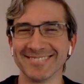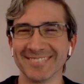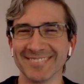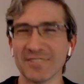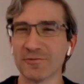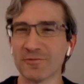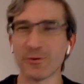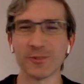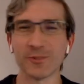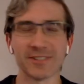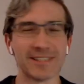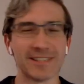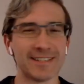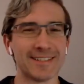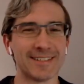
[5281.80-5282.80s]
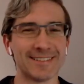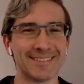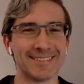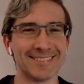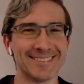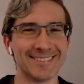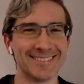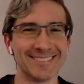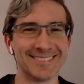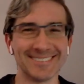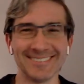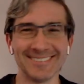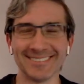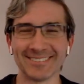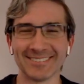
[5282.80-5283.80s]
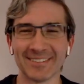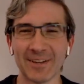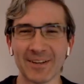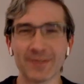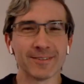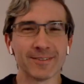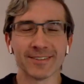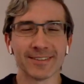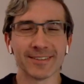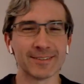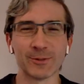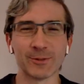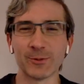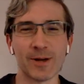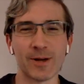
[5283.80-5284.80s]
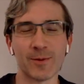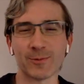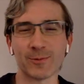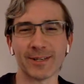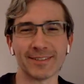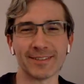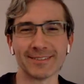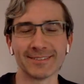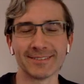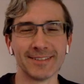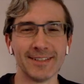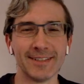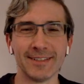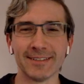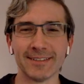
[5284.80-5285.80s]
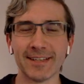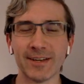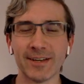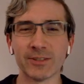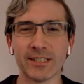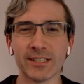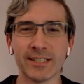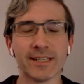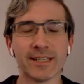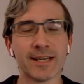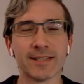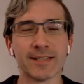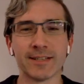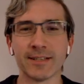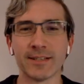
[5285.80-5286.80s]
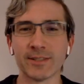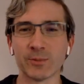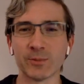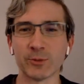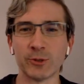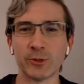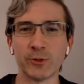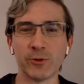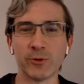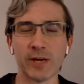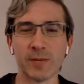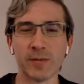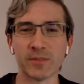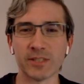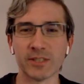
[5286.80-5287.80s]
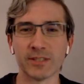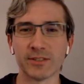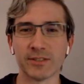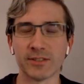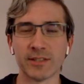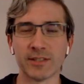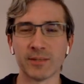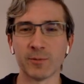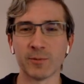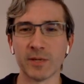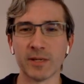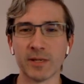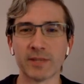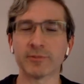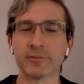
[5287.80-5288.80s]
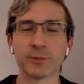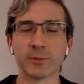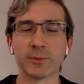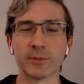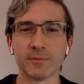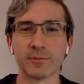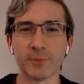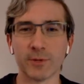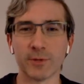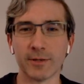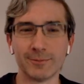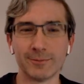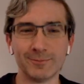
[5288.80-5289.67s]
Of course they did. How do you think Loon operated? The LTE antennas were 2 grams each, and they were made out of aluminum foil.